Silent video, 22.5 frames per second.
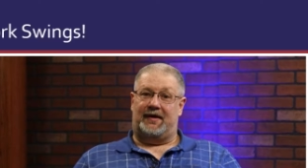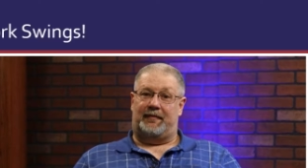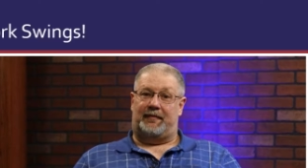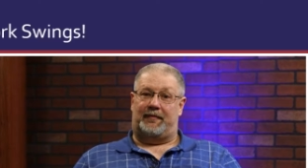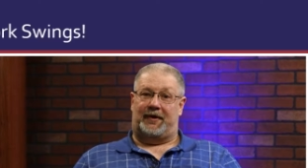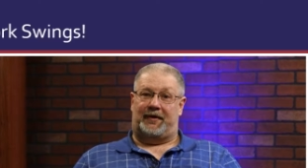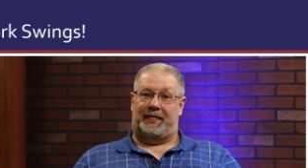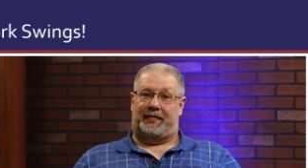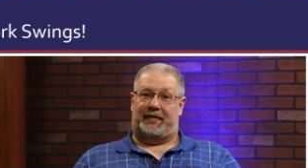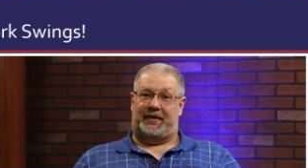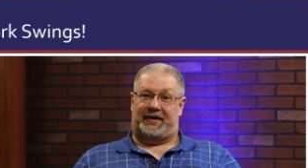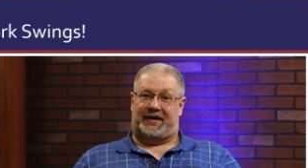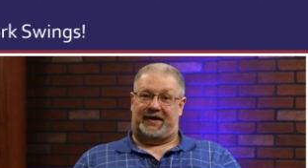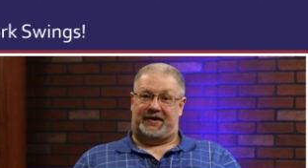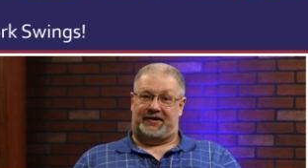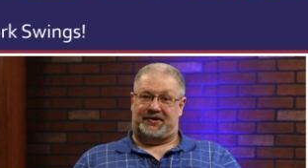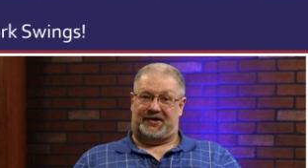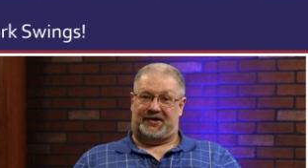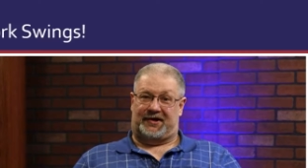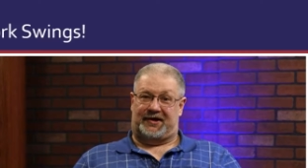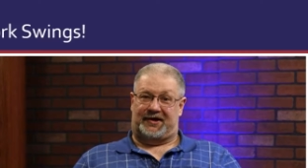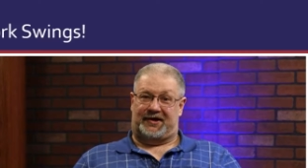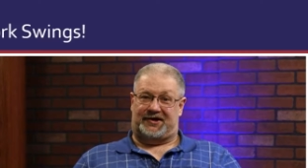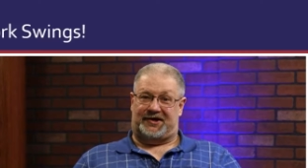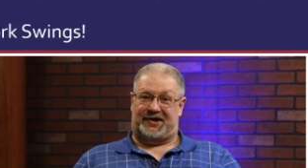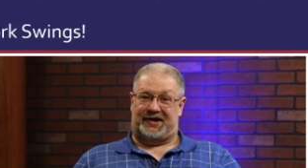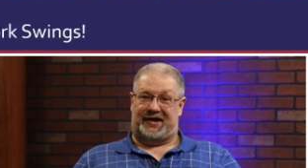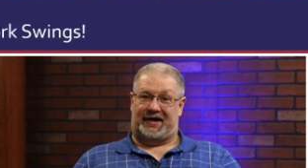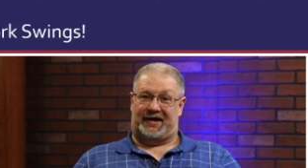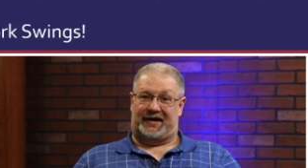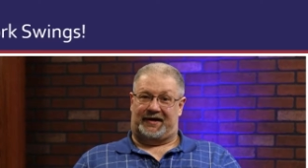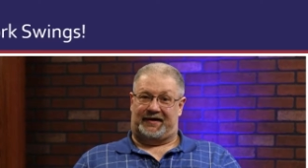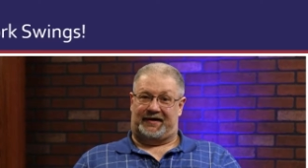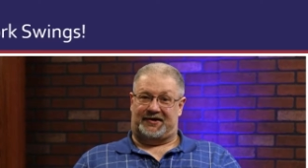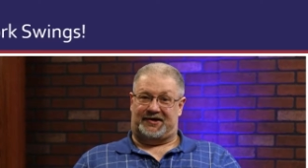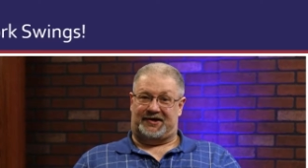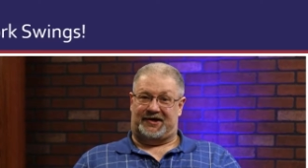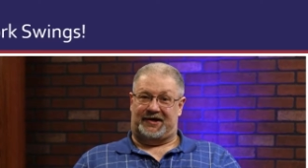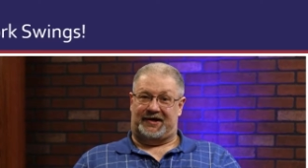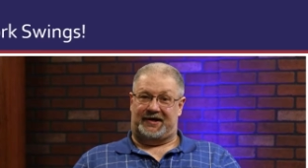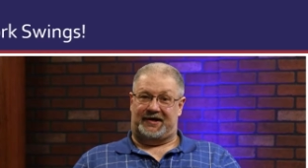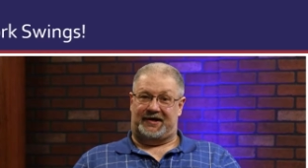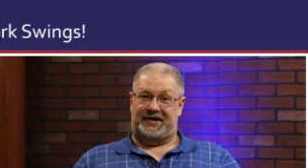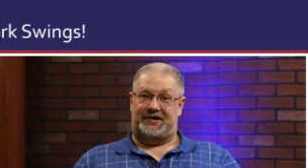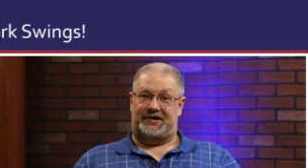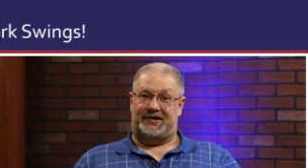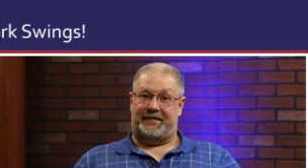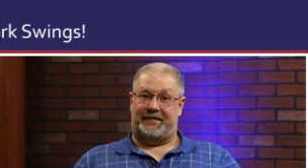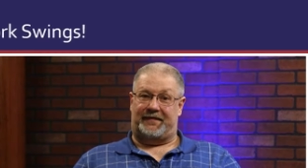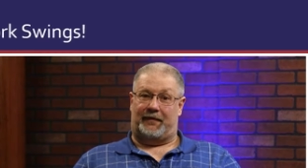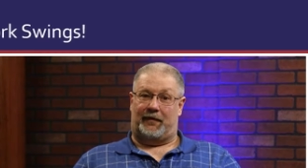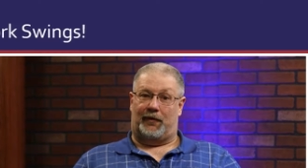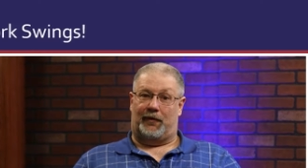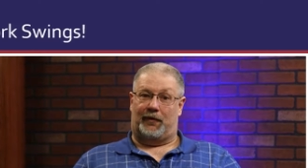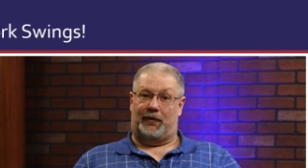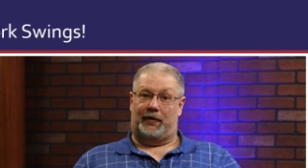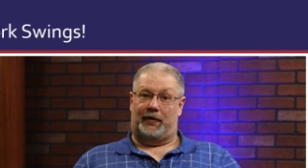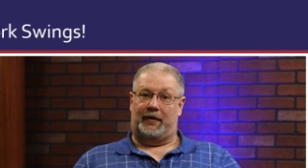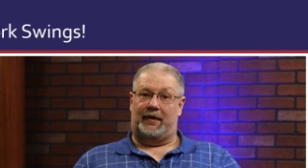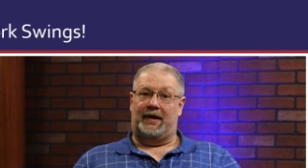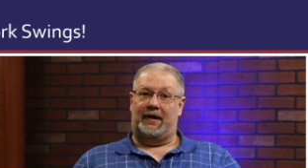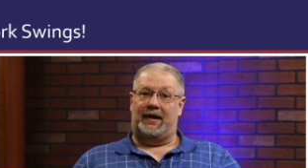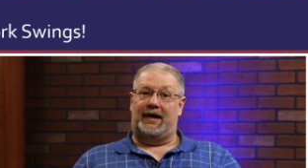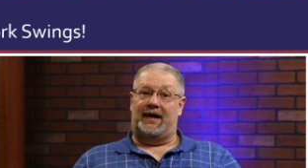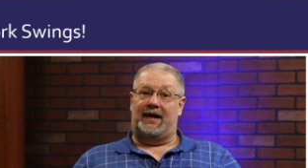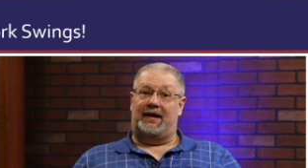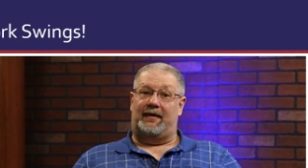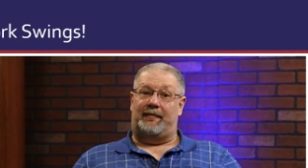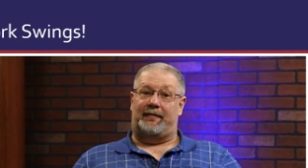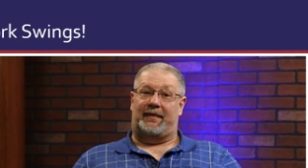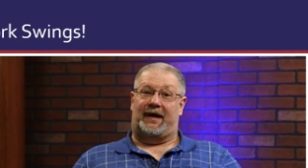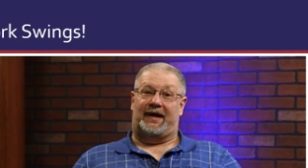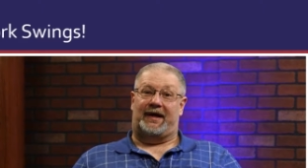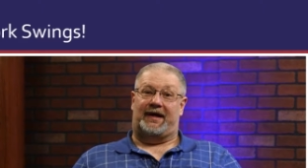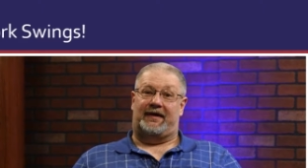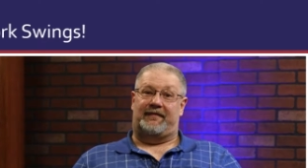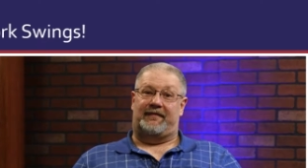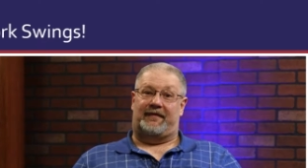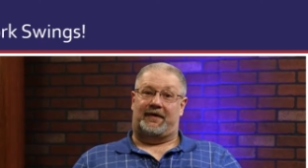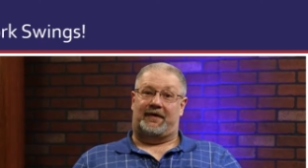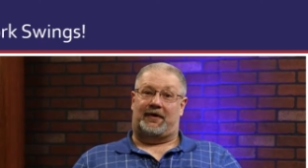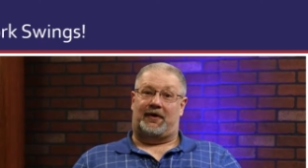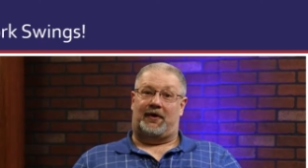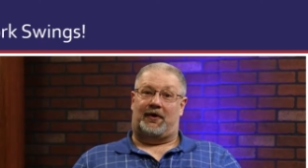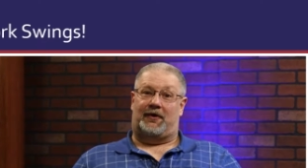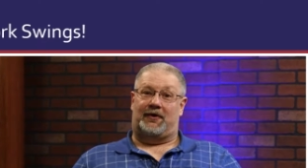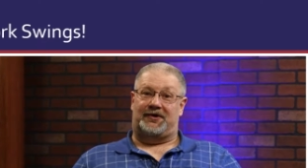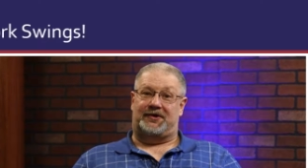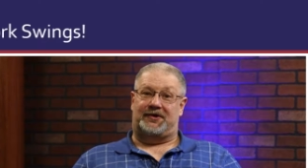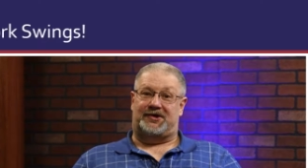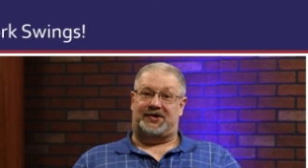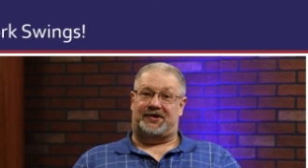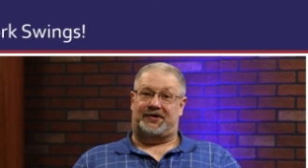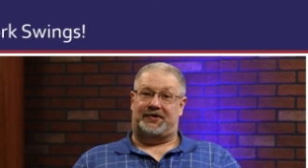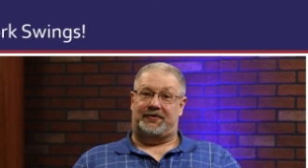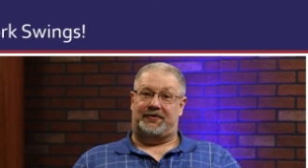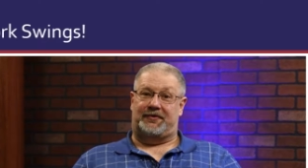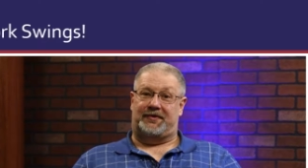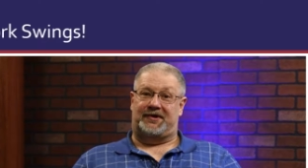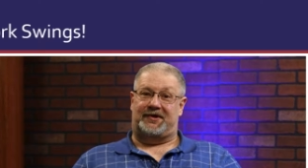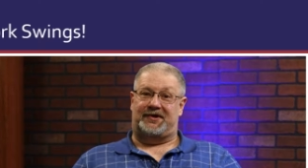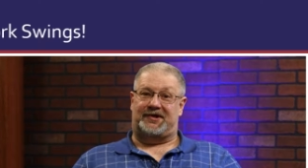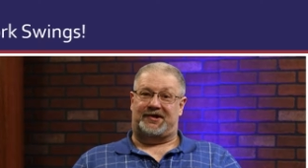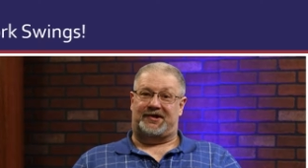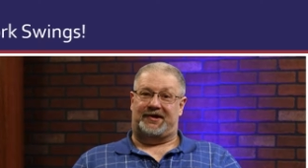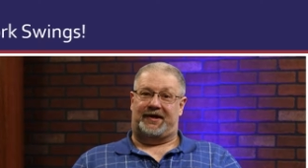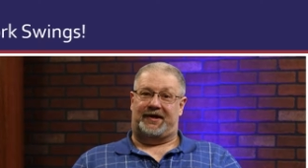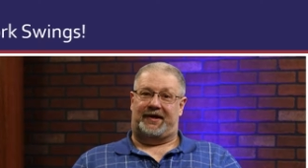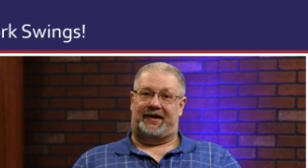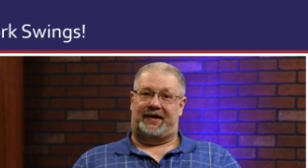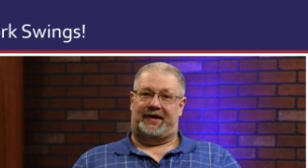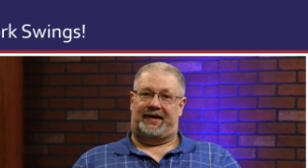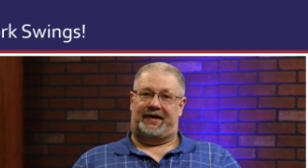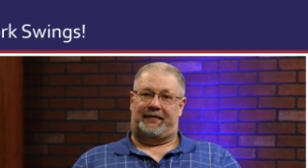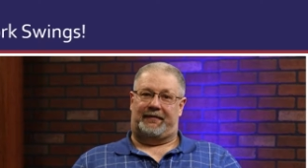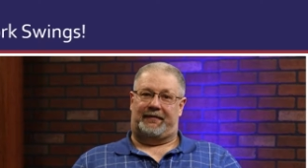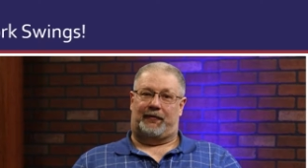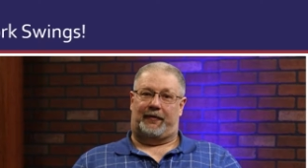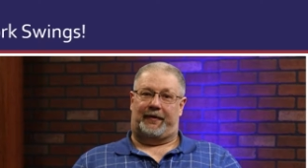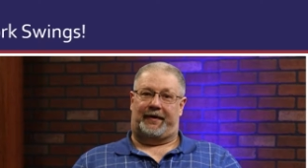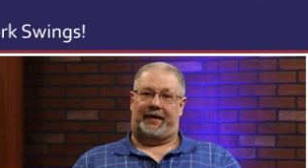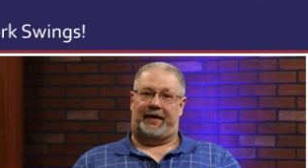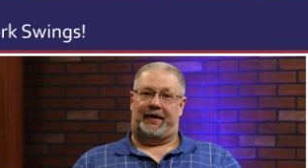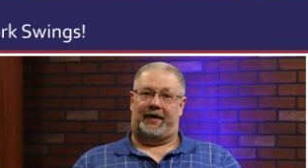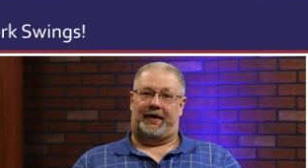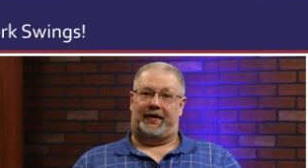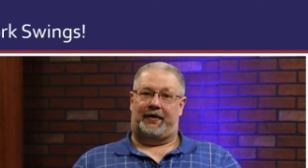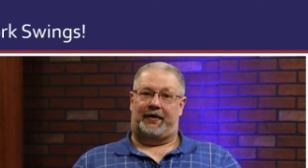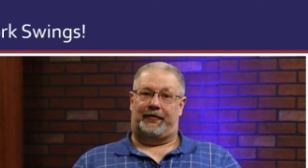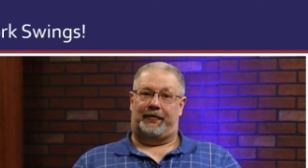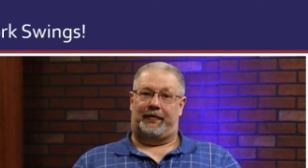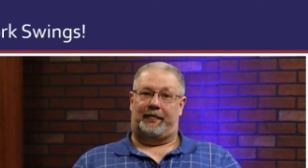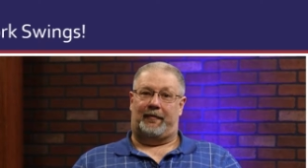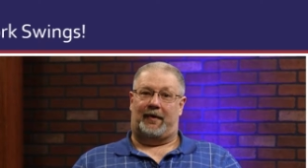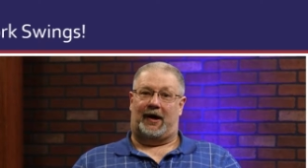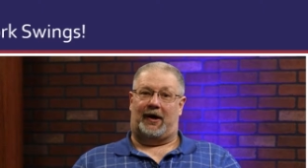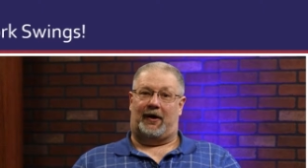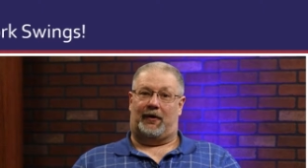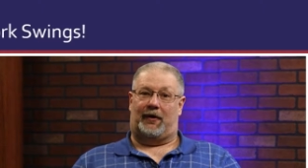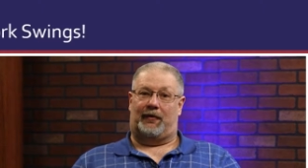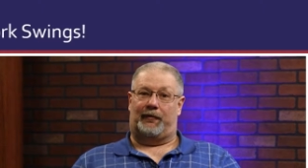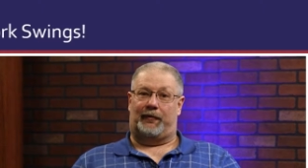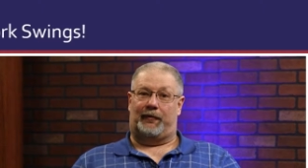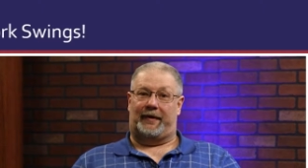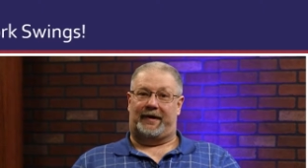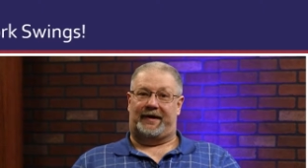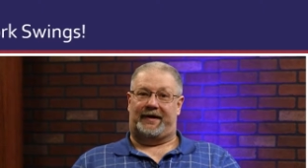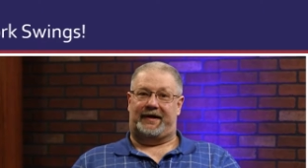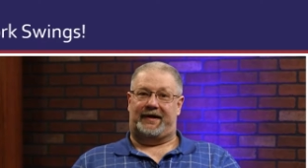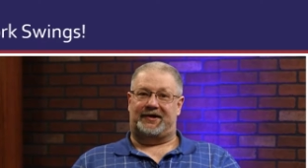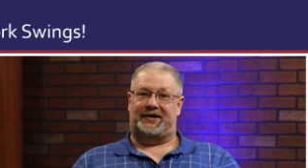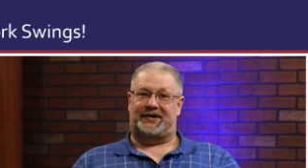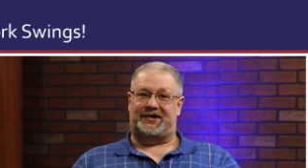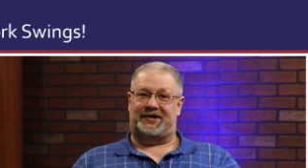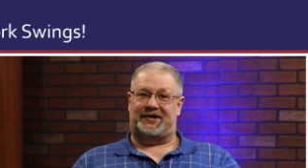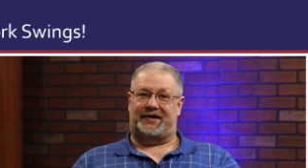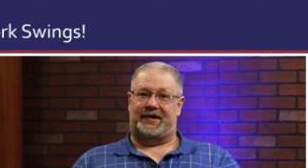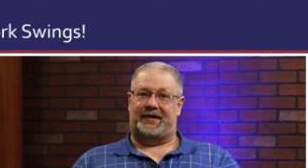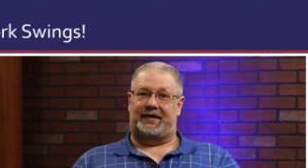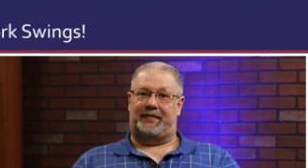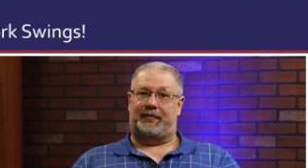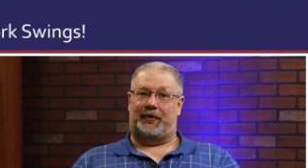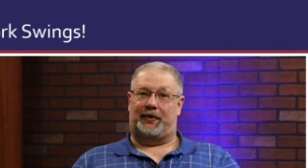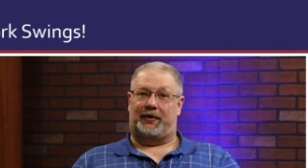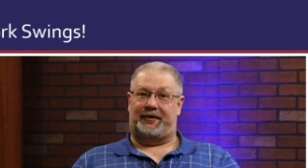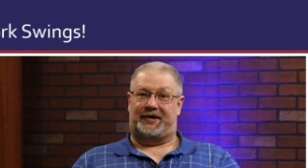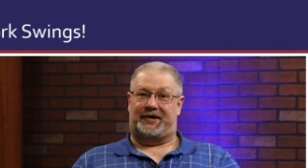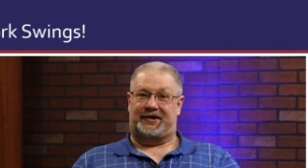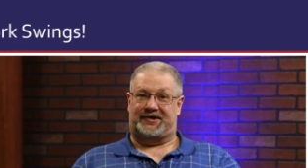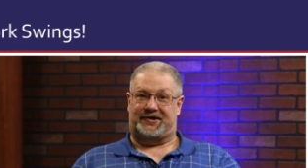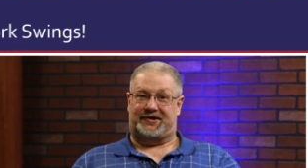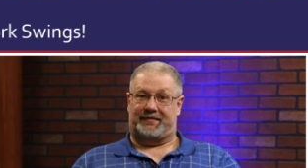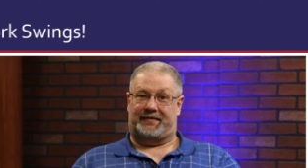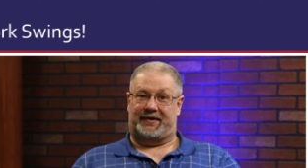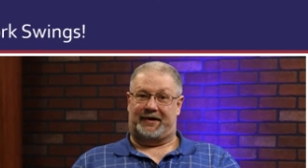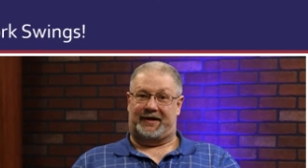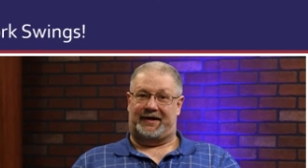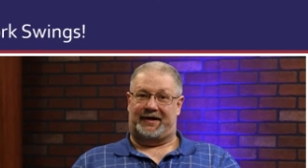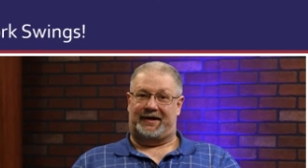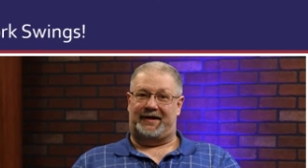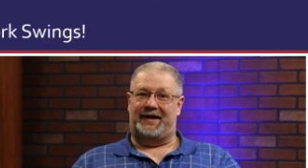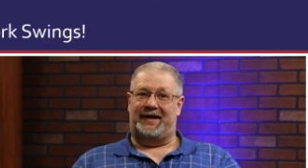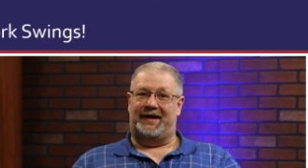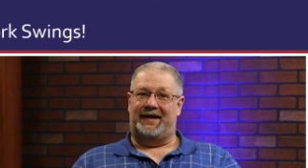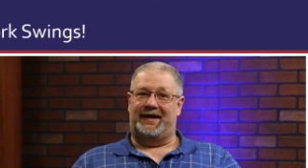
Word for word: but potentially setting the seeds for many of the college students in within a 100 mile radius that participate